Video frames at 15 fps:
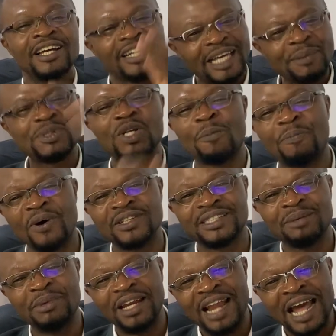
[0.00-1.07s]
Keep
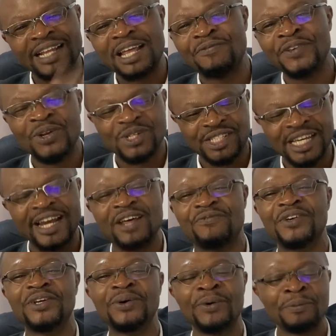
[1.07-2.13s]
supporting me. Like the video, share the
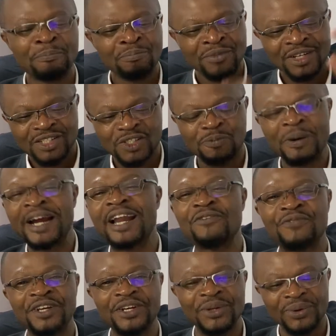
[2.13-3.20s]
video, spread the
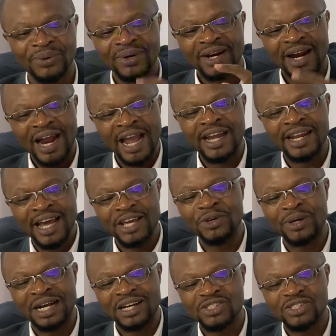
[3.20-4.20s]
video, and hey, you can